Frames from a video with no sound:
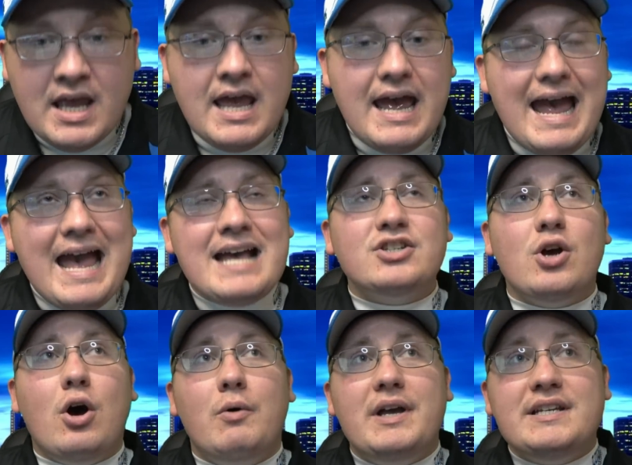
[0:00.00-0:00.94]
as
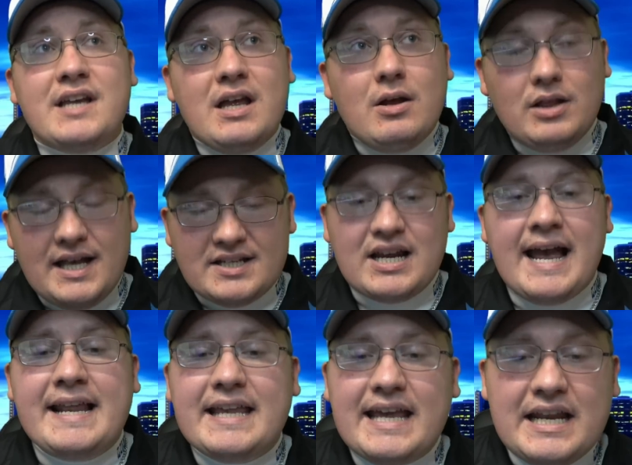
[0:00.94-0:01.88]
always, let's
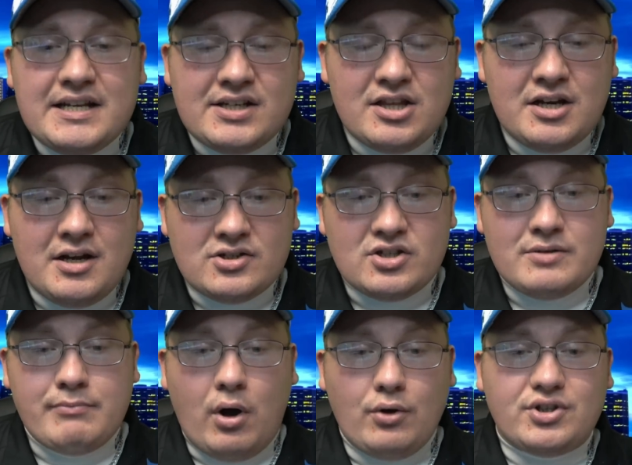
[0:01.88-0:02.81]
kind of get into the nuts
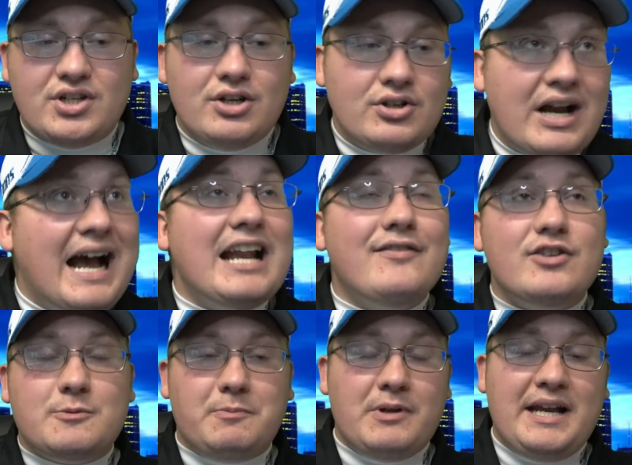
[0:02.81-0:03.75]
and bolts here and kind of
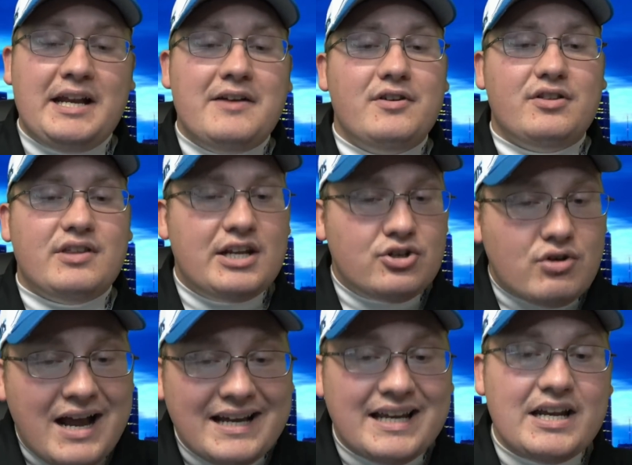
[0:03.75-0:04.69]
explain everything,
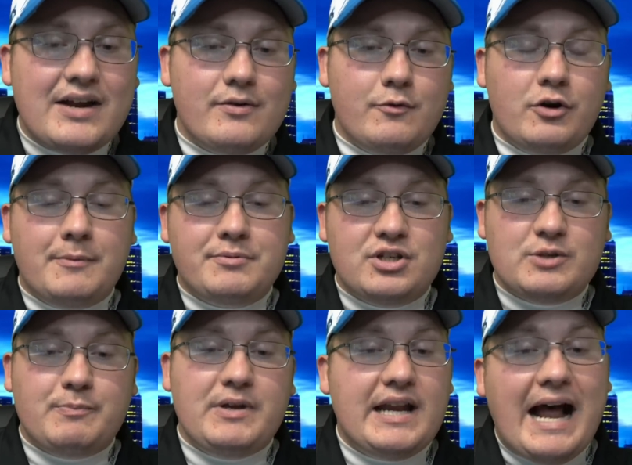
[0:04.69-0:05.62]
try and get everyone up to
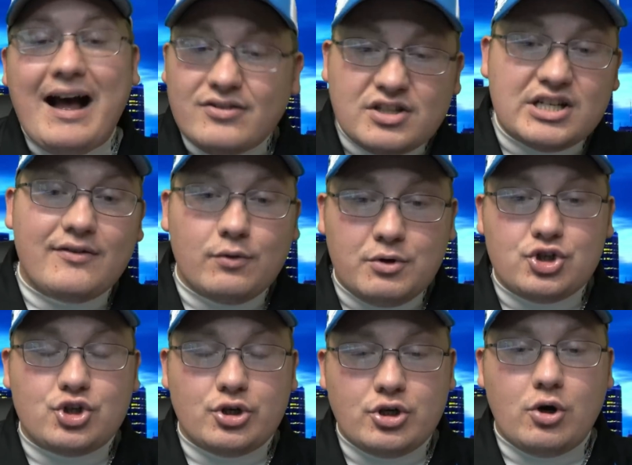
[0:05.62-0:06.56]
speed. Obviously, everyone
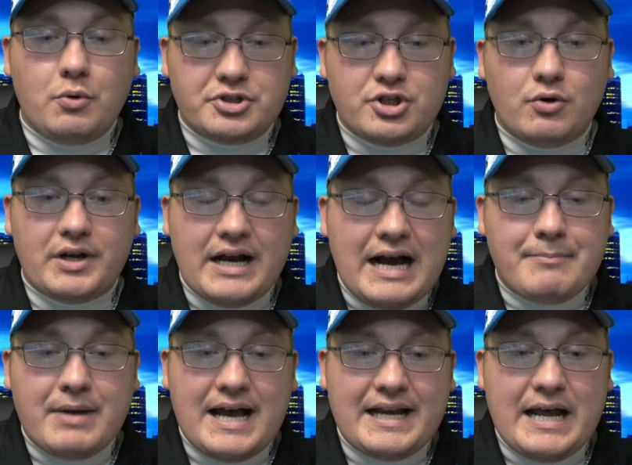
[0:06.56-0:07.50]
should know what's going on
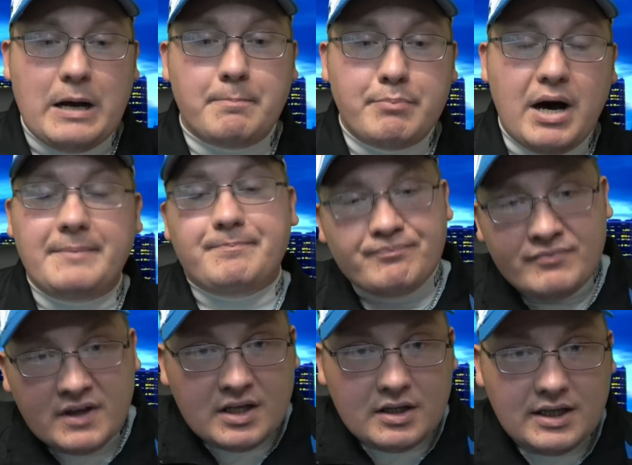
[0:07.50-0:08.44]
by now, but
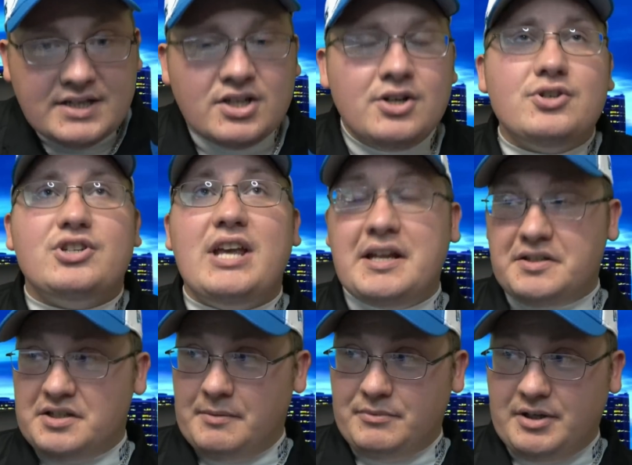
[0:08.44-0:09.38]
let's understand
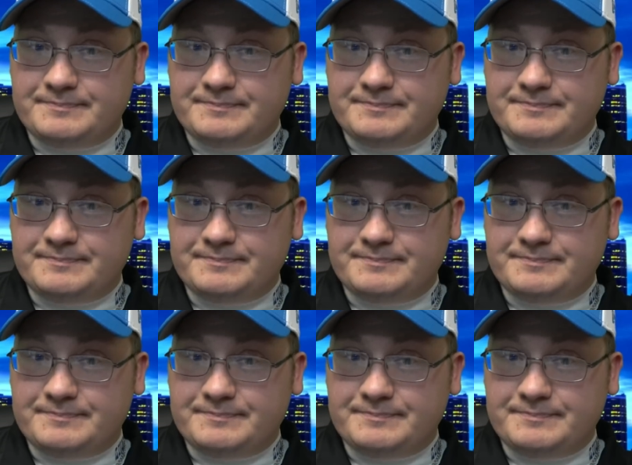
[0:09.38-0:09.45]
something.